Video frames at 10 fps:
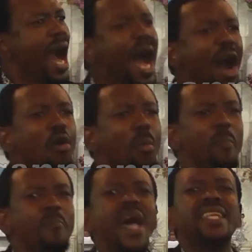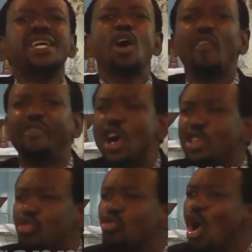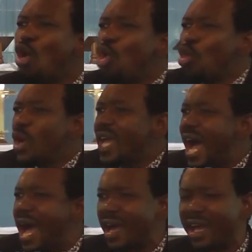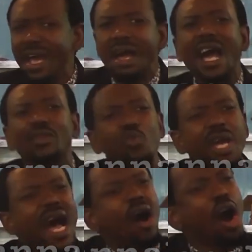How many of us know who we are, and we are